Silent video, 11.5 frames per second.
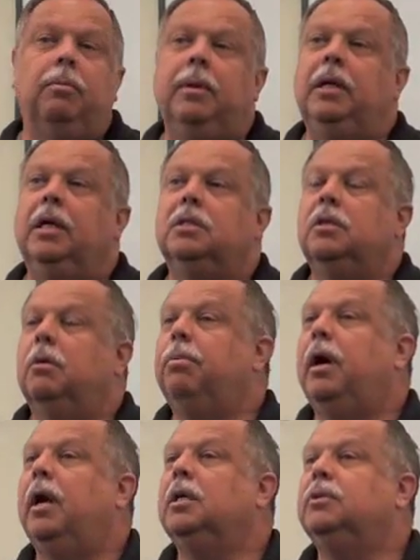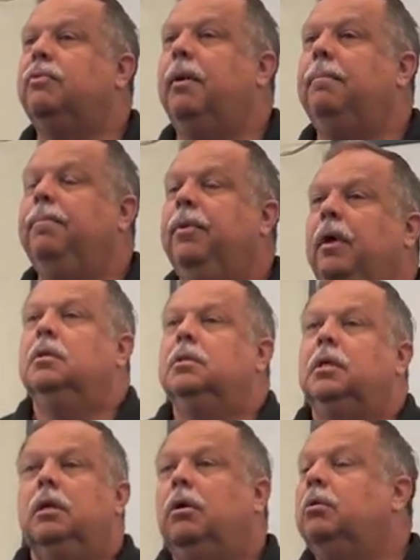everybody gets their products from.
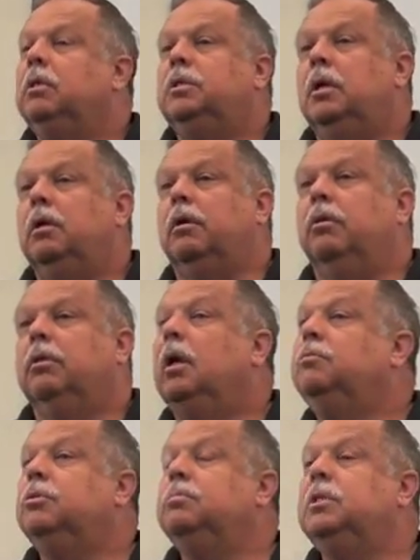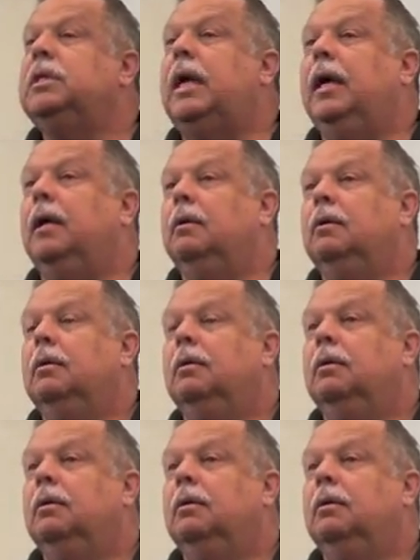Silicone is silicone, comes from sand,